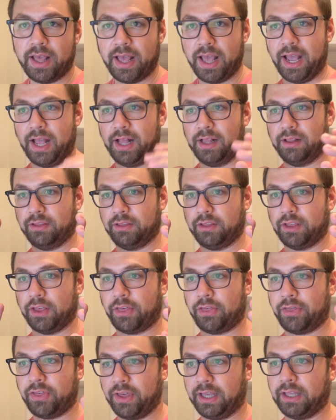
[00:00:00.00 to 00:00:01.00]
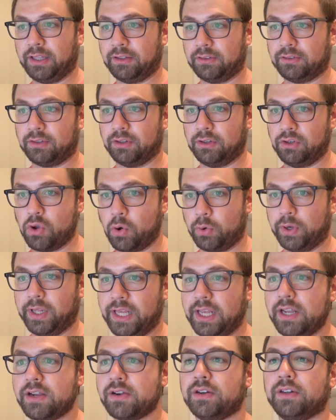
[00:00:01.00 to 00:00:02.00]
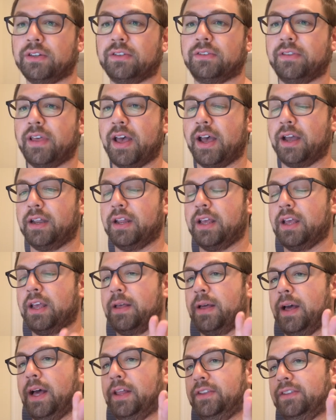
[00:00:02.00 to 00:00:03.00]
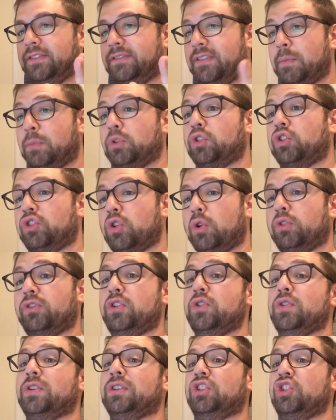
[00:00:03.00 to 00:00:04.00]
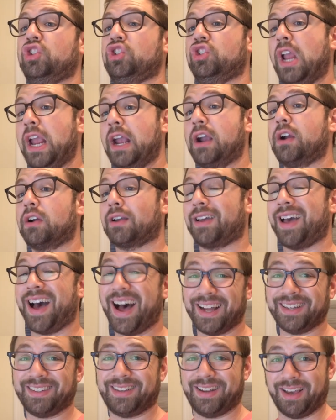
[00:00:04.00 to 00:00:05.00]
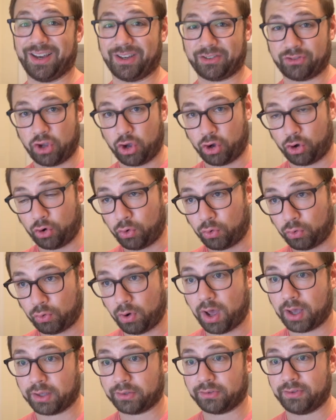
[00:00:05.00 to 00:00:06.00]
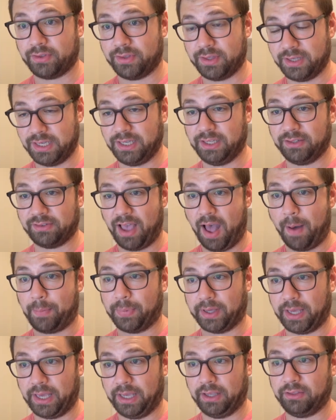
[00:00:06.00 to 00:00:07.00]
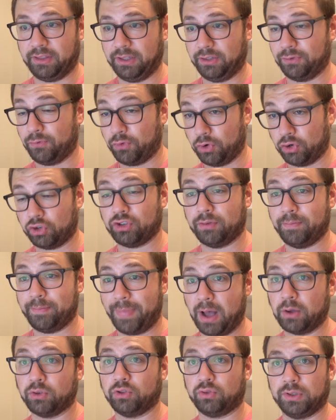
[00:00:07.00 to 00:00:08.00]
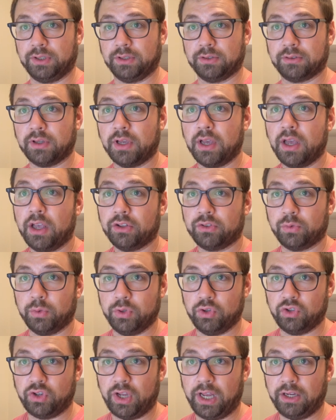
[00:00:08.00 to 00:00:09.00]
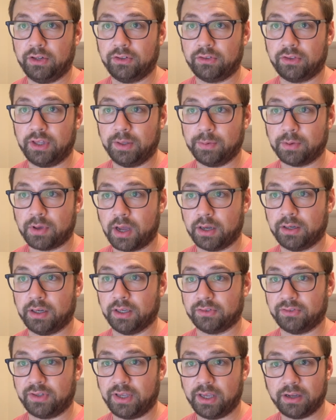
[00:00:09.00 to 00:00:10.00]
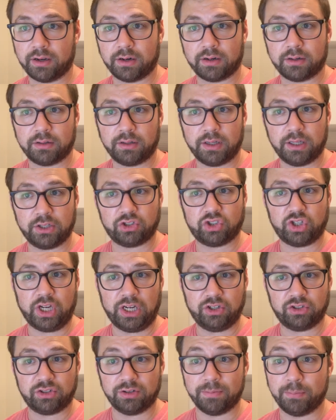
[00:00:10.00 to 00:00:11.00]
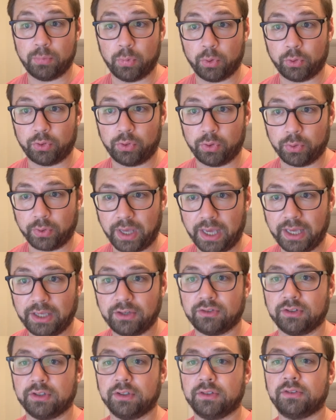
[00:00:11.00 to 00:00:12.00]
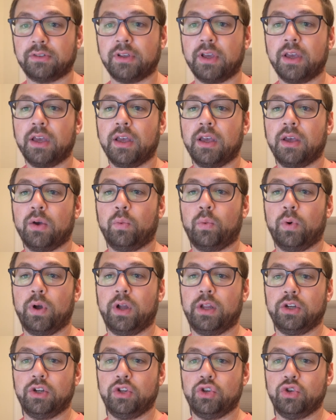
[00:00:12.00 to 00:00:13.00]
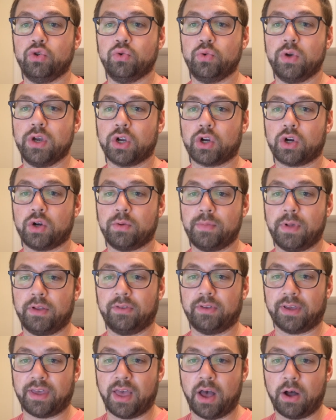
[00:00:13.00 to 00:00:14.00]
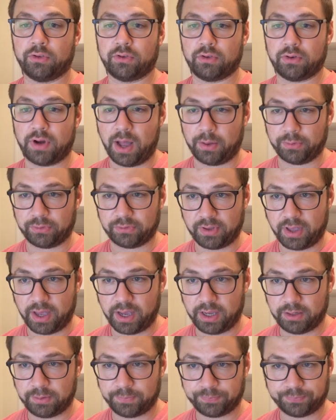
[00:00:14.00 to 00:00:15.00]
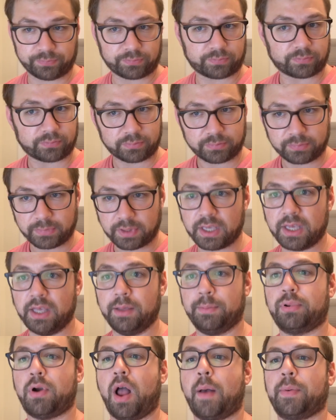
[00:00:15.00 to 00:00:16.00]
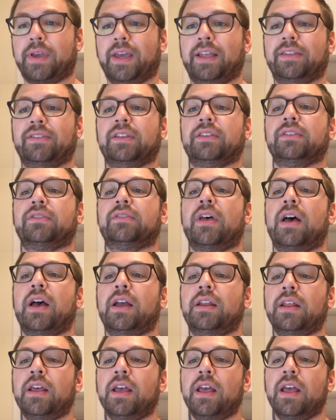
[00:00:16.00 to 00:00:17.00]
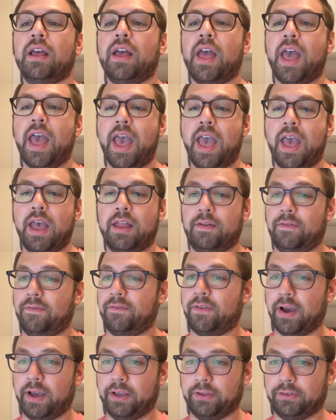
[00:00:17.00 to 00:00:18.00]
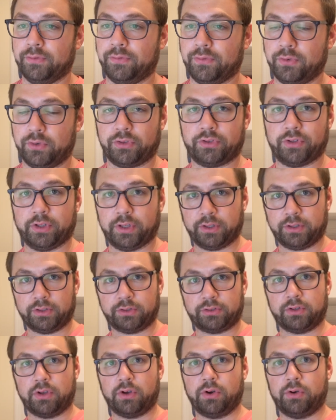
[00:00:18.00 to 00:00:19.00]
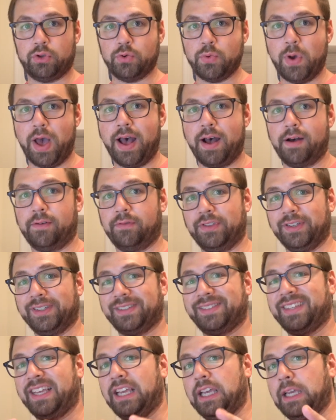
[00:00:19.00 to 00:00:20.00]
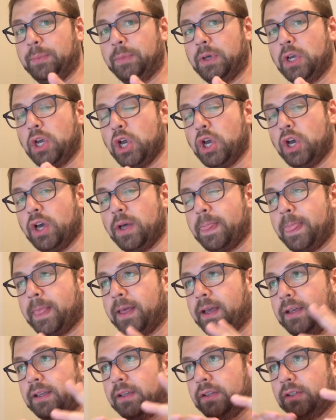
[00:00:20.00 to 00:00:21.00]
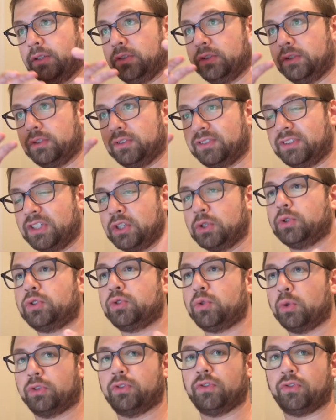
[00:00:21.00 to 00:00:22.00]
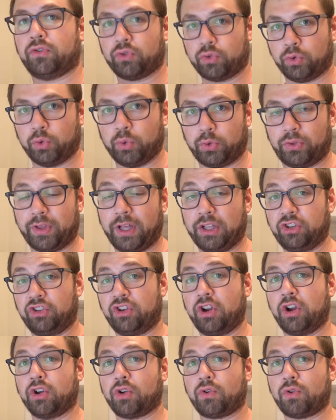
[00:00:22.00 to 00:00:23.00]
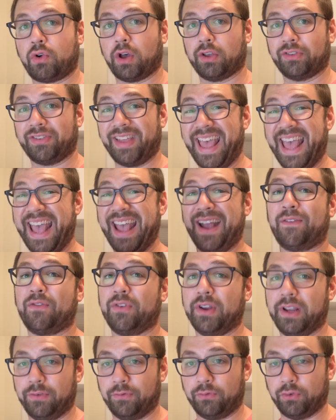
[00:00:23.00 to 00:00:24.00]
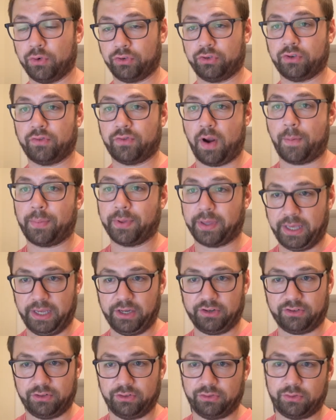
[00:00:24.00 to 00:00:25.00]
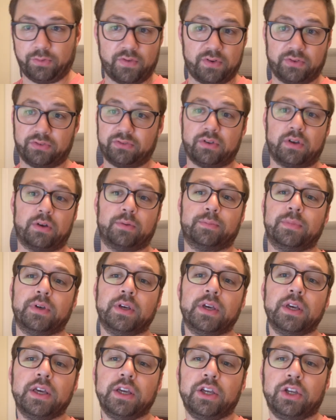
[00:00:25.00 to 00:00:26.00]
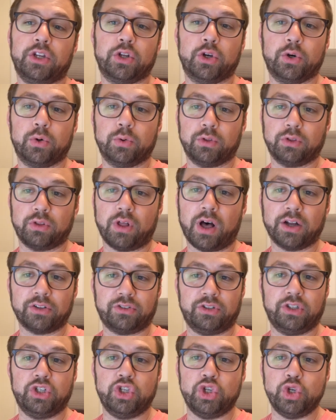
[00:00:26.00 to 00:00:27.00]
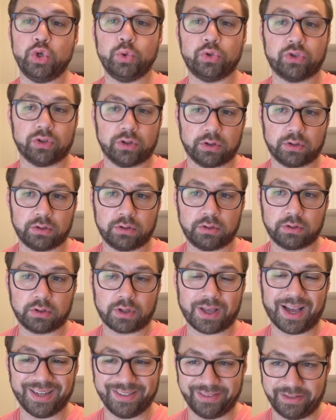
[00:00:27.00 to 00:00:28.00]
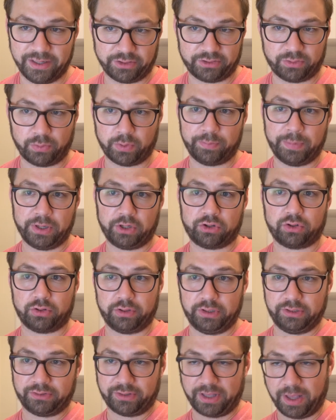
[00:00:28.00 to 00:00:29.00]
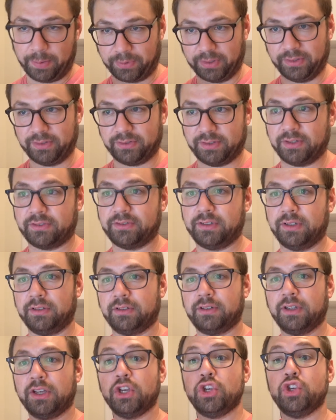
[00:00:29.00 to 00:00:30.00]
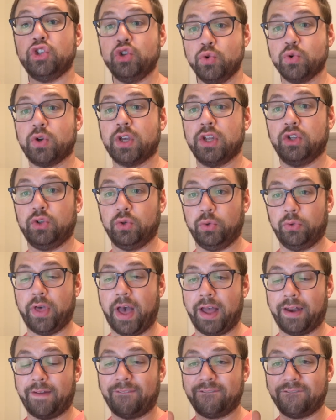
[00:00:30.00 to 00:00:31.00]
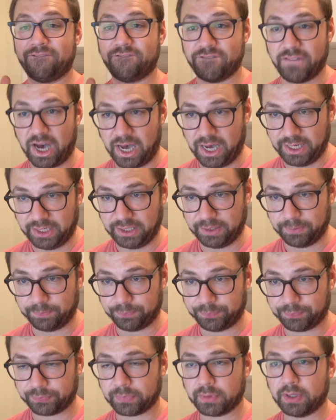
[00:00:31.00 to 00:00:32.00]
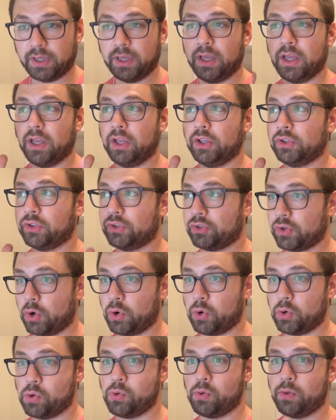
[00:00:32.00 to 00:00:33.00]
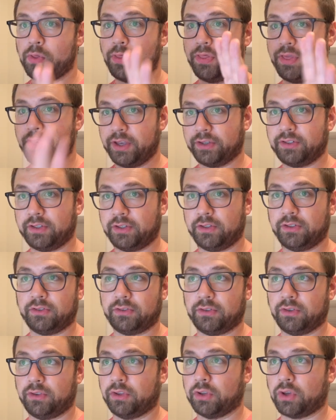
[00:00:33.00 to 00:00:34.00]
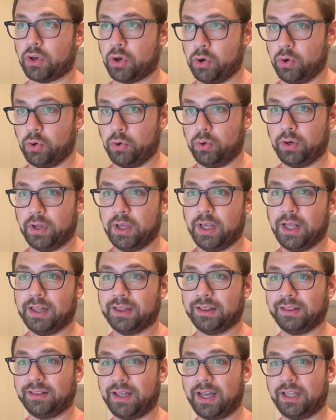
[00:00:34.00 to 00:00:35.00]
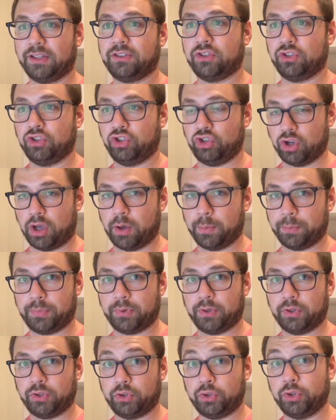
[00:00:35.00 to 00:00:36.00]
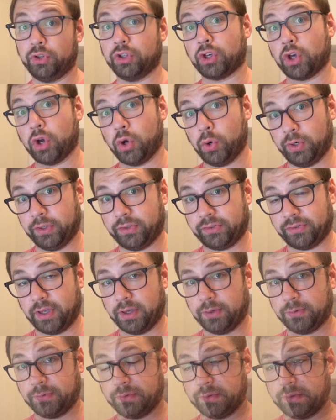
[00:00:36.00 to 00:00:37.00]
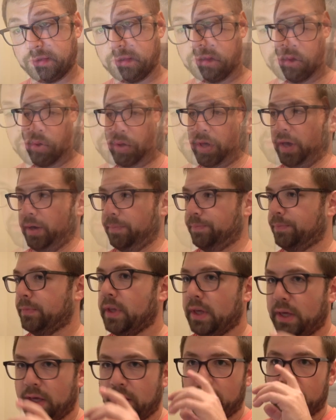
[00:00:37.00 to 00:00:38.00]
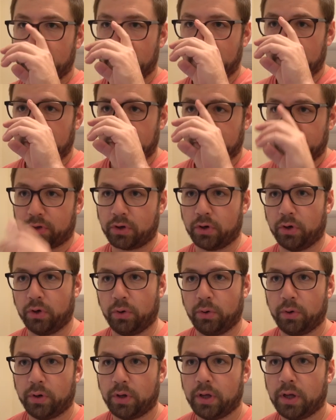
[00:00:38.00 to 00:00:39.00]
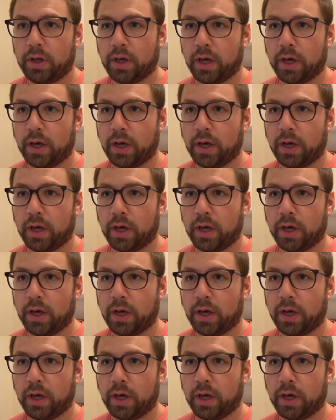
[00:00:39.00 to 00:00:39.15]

And the thing to note here is that uh, this demo shows how you can share context across these application, these version boundaries. So when you change theme context here, it's changed in both locations when you increment a counter outside, it propagates inside and vice versa. So you have the same single source of truth that's shared across every version of your application. So if you have some, you know, logged in user context, you want to make sure it is kept consistent, you can do that fine. So this is the code. Let's jump to the code itself. Okay, here is the code.